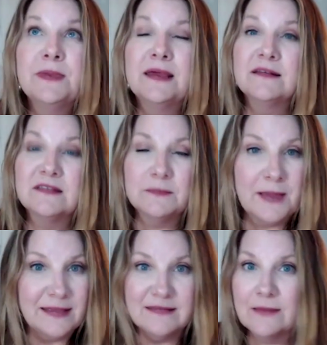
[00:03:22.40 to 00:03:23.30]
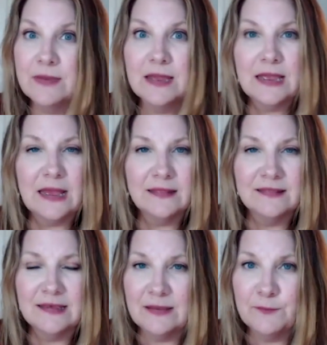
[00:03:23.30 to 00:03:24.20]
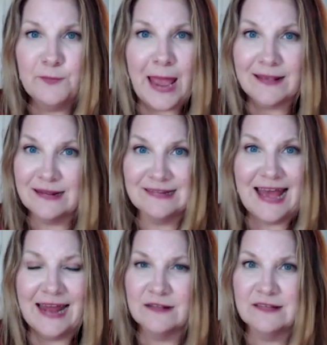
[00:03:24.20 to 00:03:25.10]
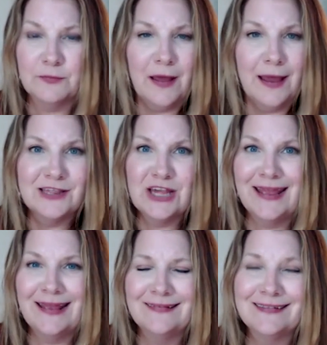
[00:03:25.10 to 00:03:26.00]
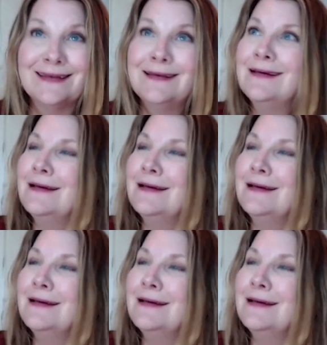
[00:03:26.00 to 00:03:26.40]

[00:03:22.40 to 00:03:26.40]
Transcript: because the pandemic, the impact that it's had on supply chains,